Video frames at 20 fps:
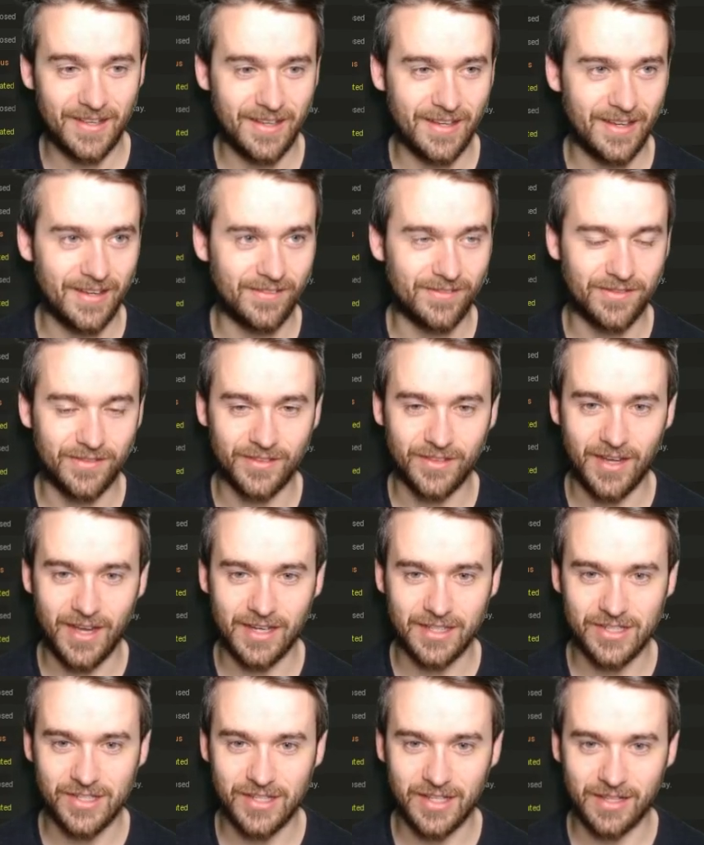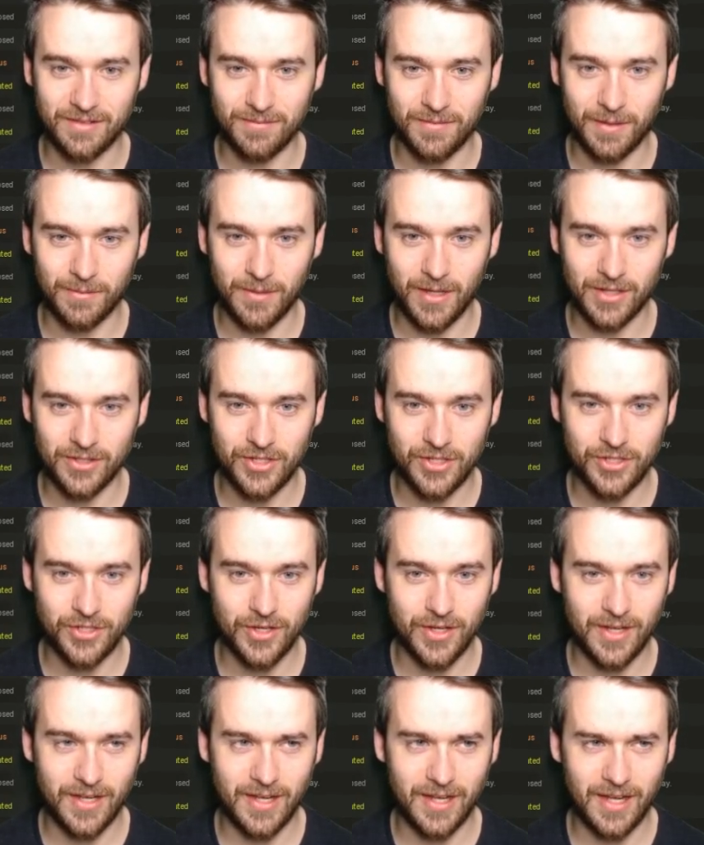I'm not actually
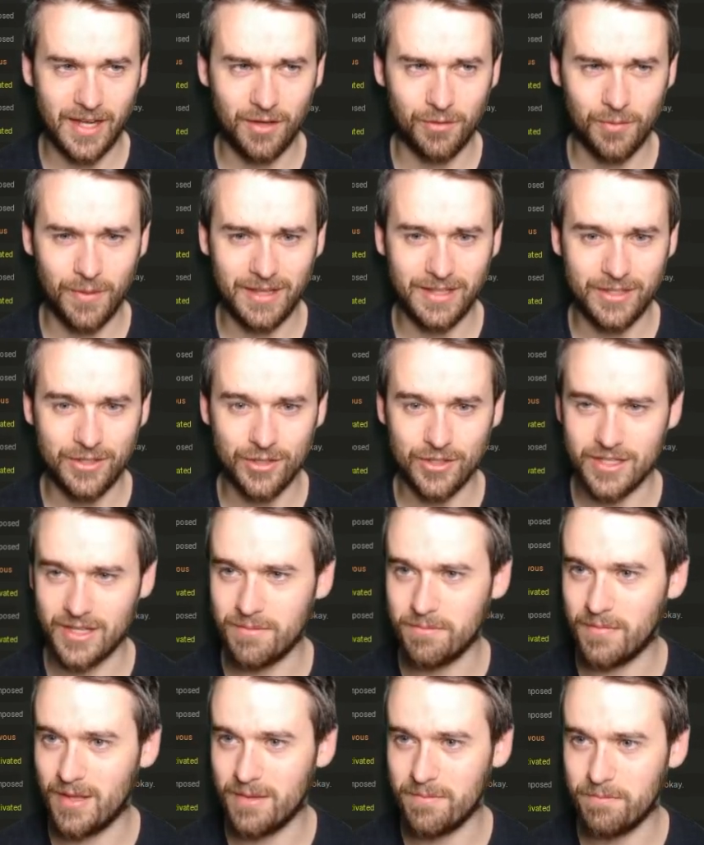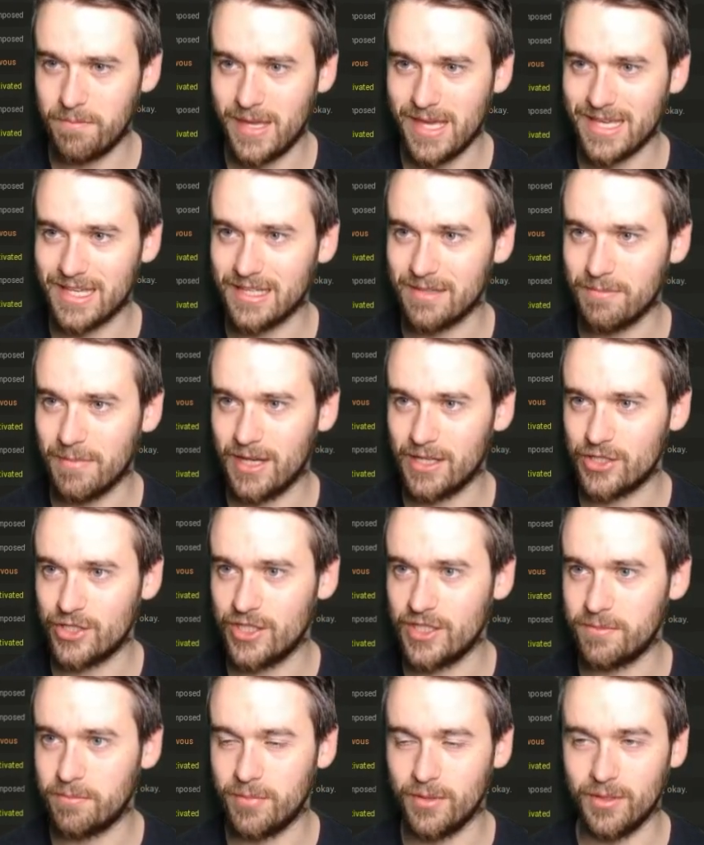sure how well he does in big
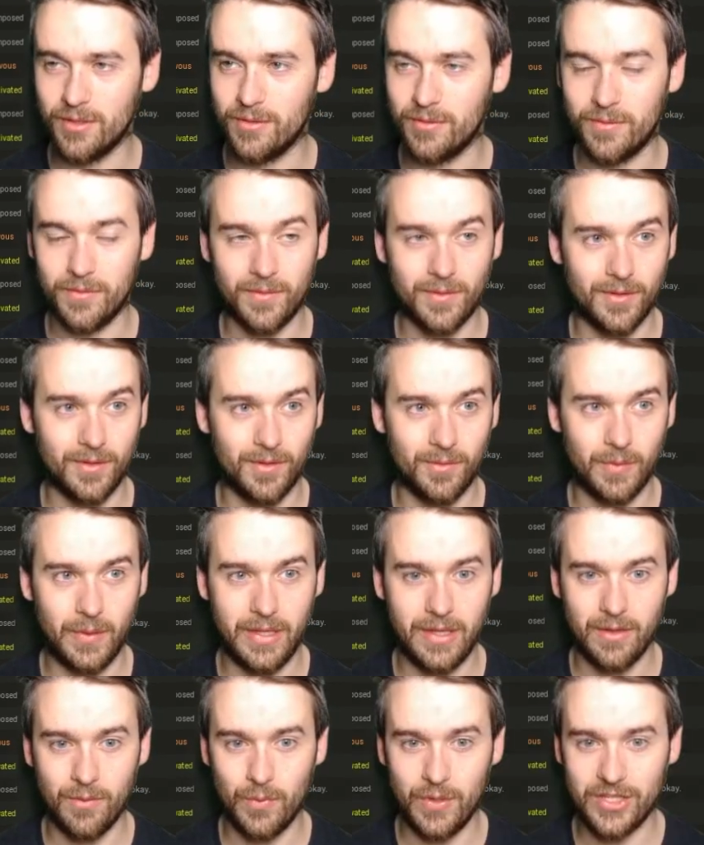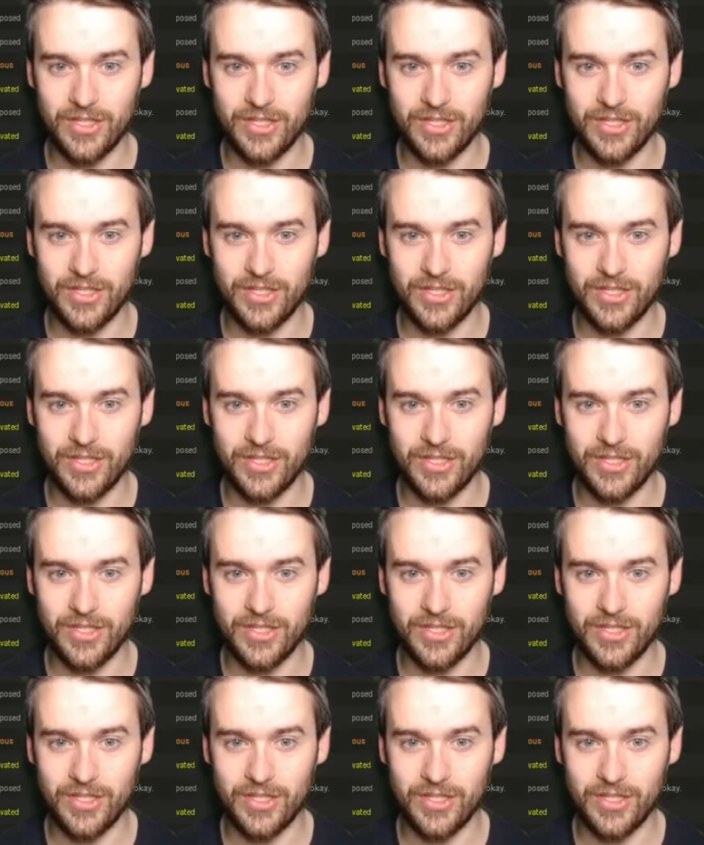matches, but we